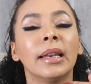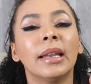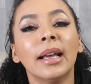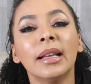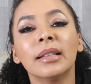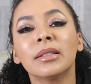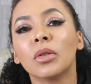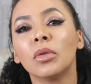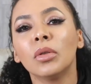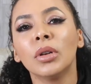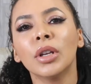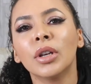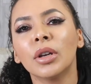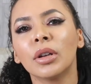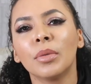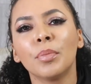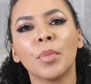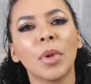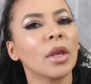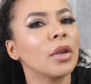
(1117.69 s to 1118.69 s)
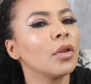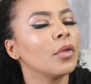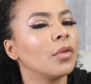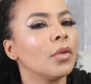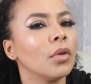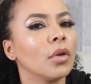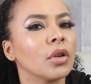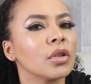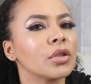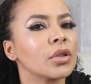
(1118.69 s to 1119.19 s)
That's only gonna make you
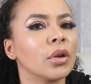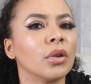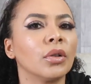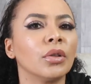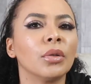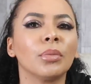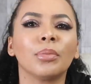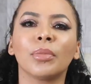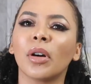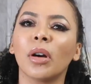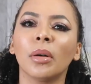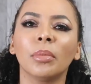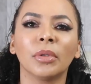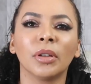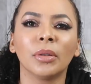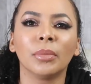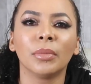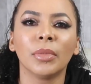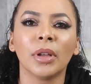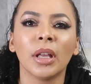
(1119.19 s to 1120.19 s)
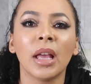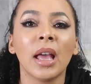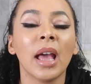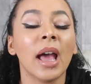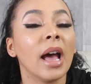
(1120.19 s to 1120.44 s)
focus on the problem.